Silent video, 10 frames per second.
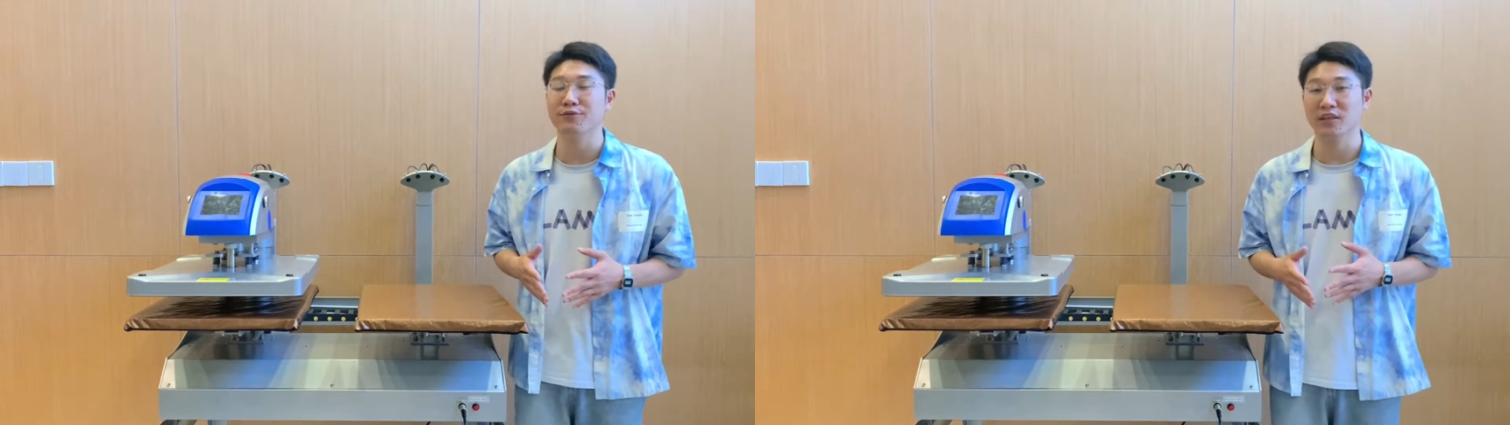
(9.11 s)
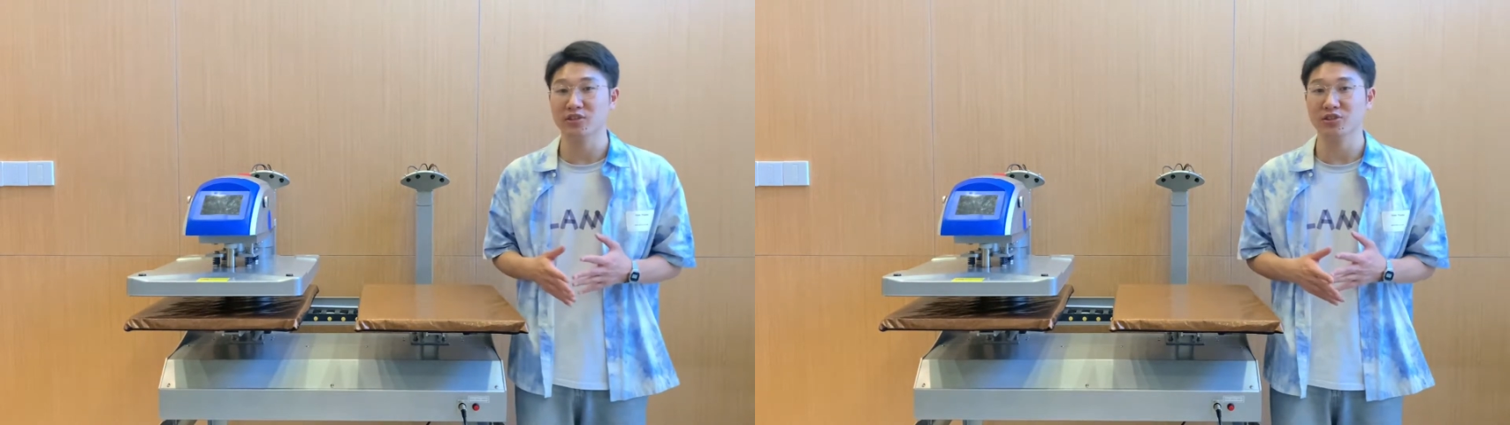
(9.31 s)

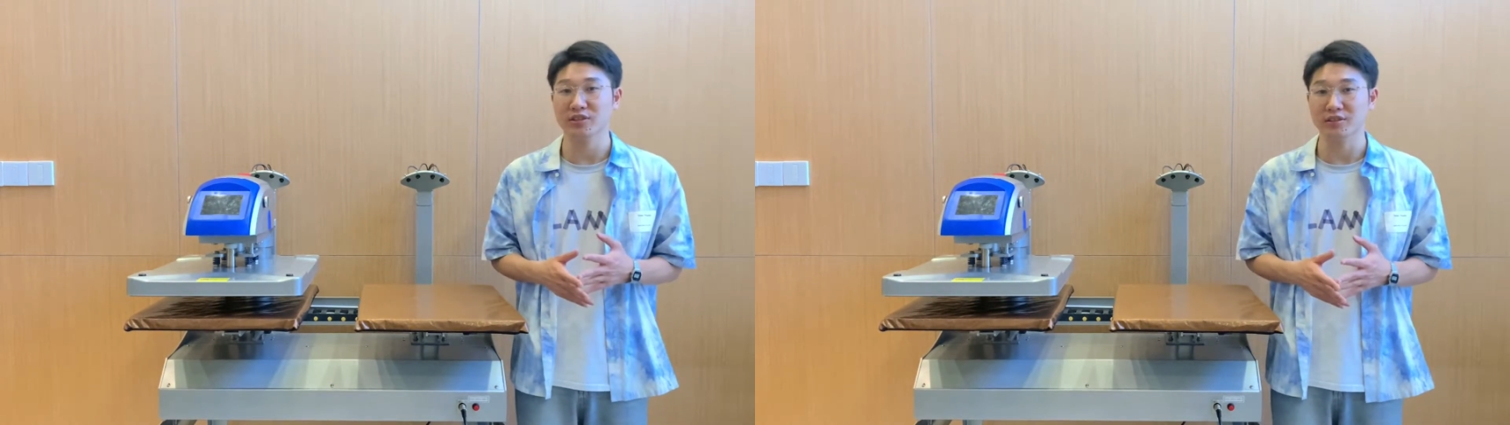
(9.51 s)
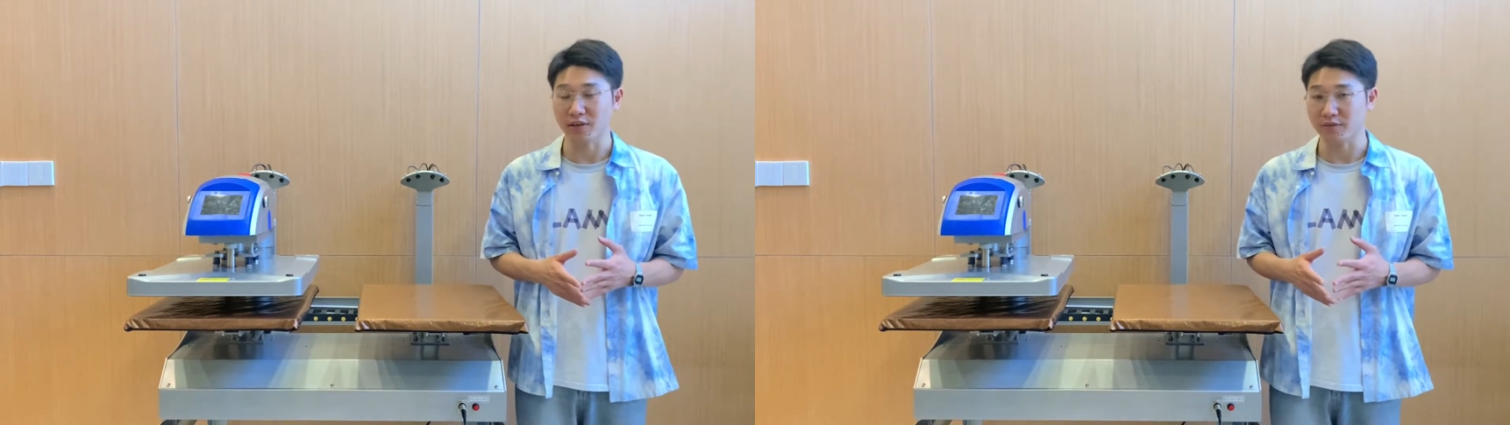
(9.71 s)

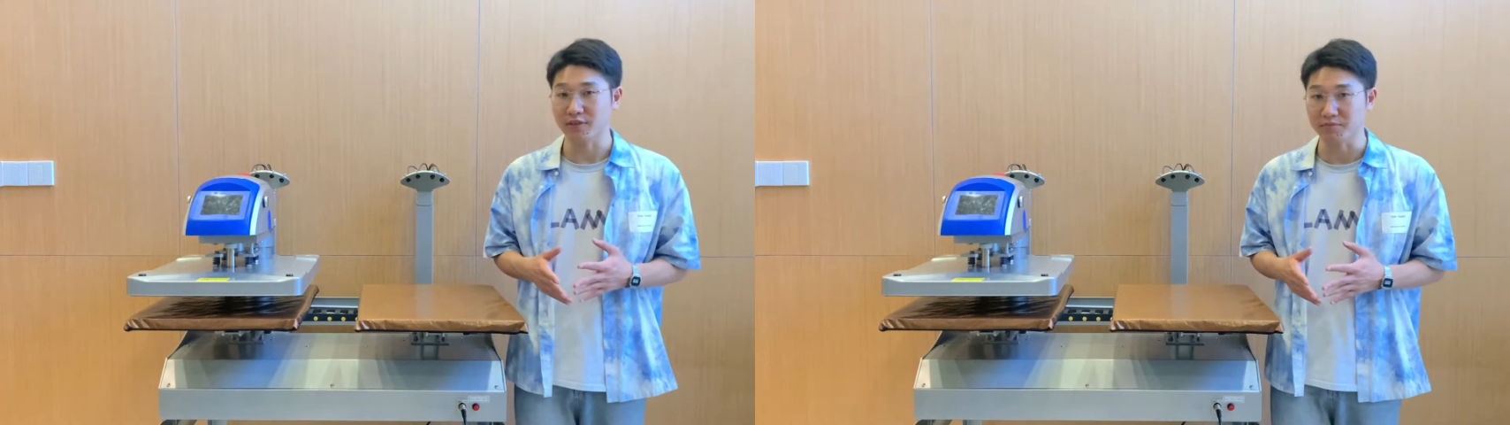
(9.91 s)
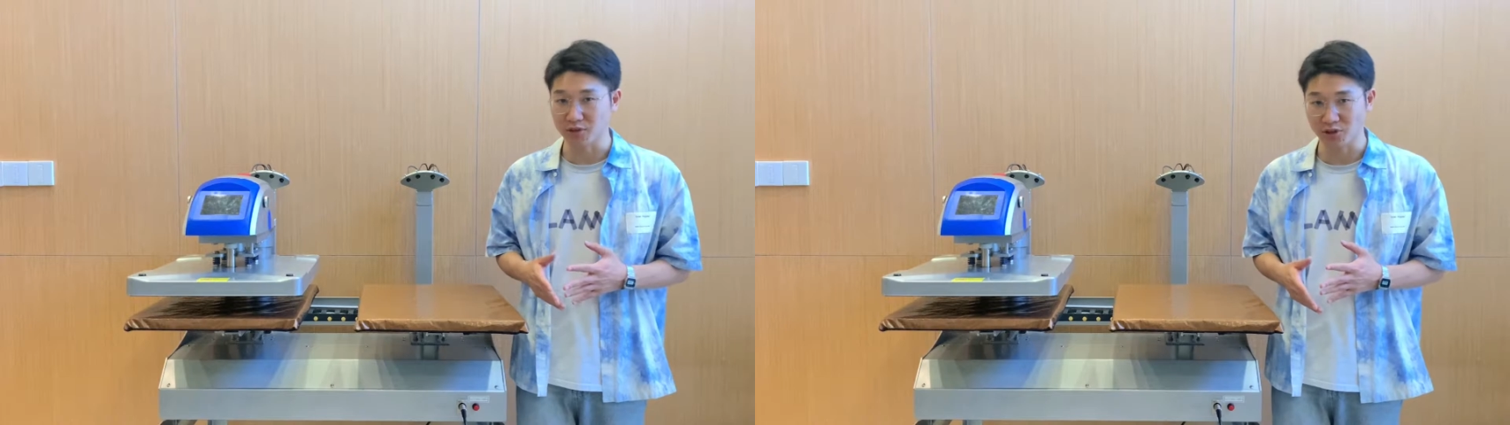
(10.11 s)
functions of the
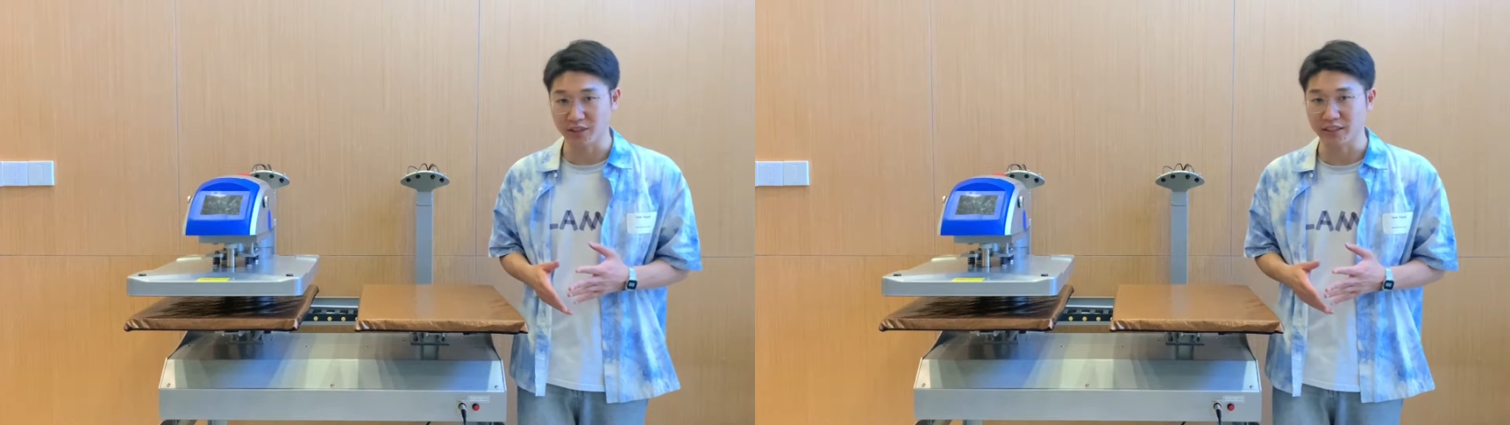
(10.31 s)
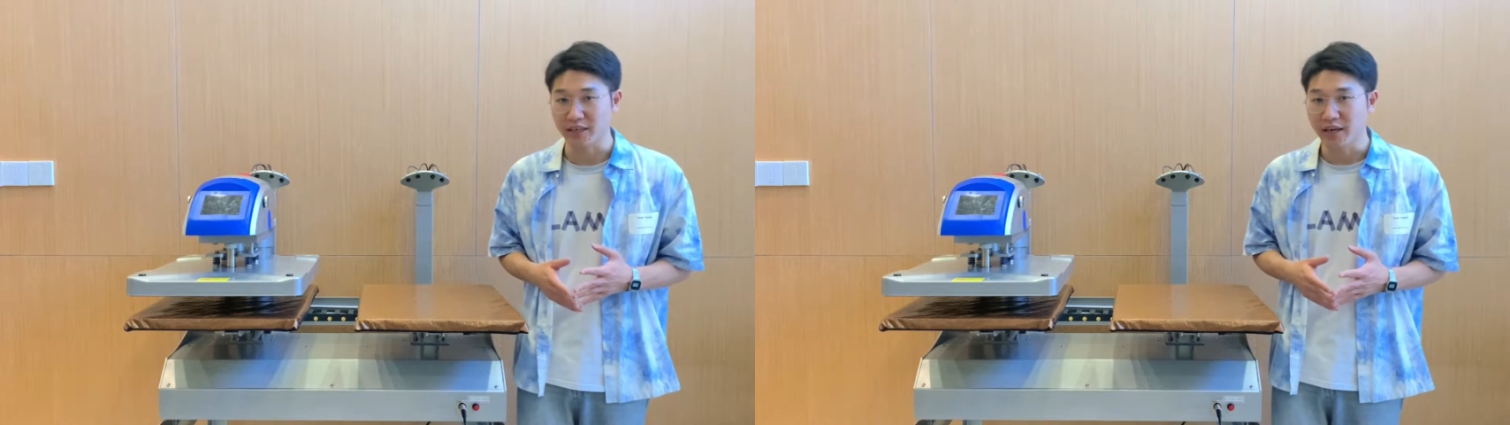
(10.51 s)
machine,